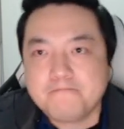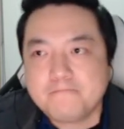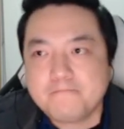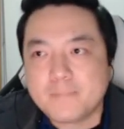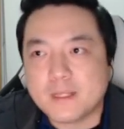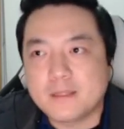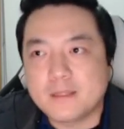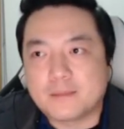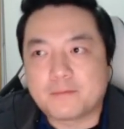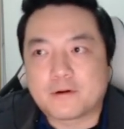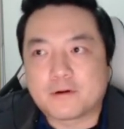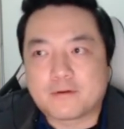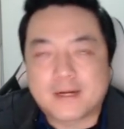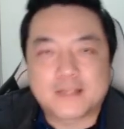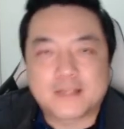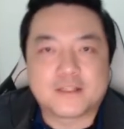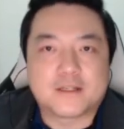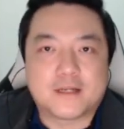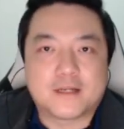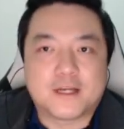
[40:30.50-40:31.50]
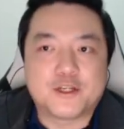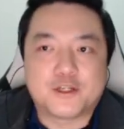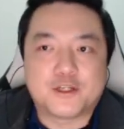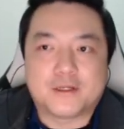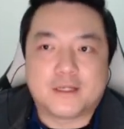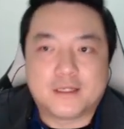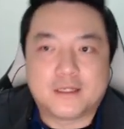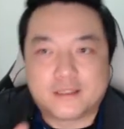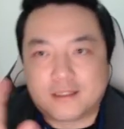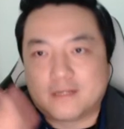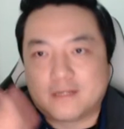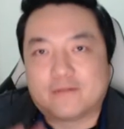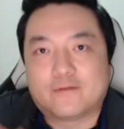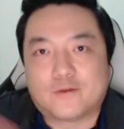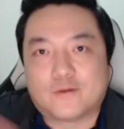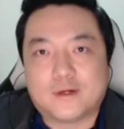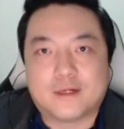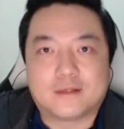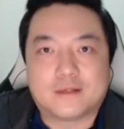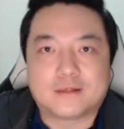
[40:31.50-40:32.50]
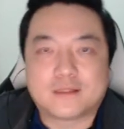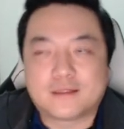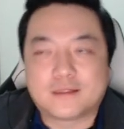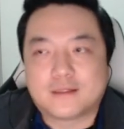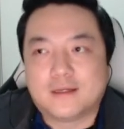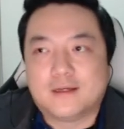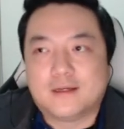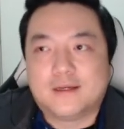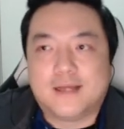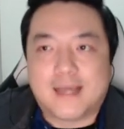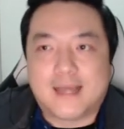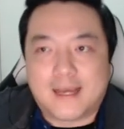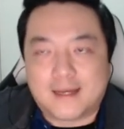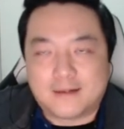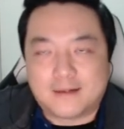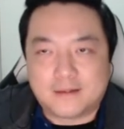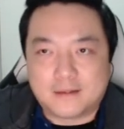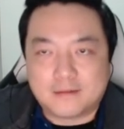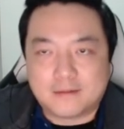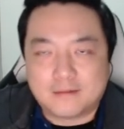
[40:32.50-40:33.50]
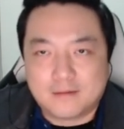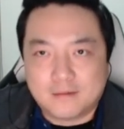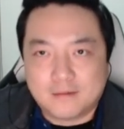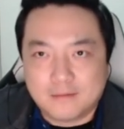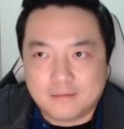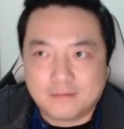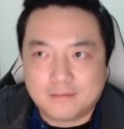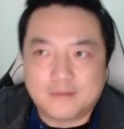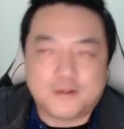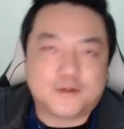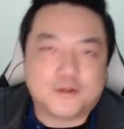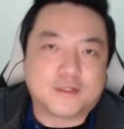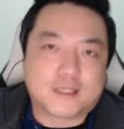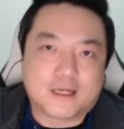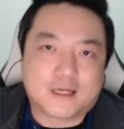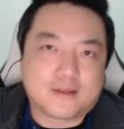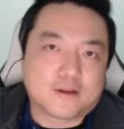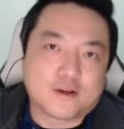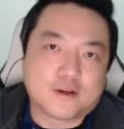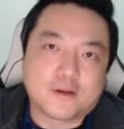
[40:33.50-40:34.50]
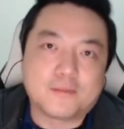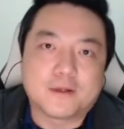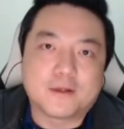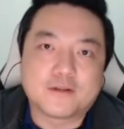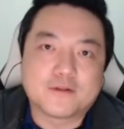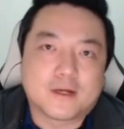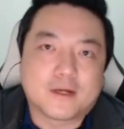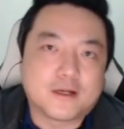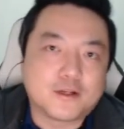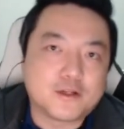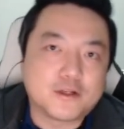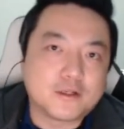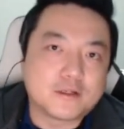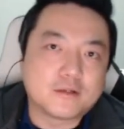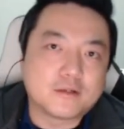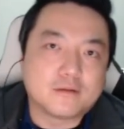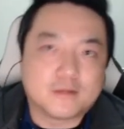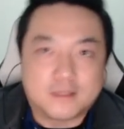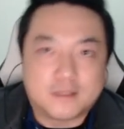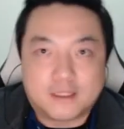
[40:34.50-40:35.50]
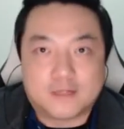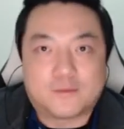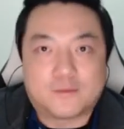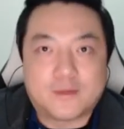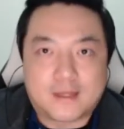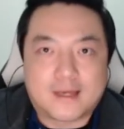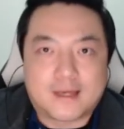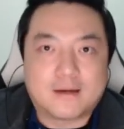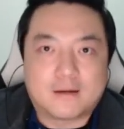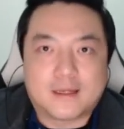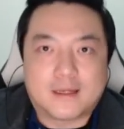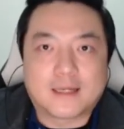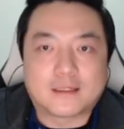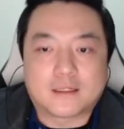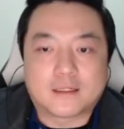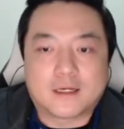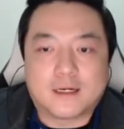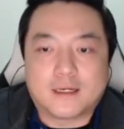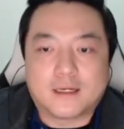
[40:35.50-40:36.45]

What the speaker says: The procrastination is the avoidance and using other coping strategies to deal with that anxiety.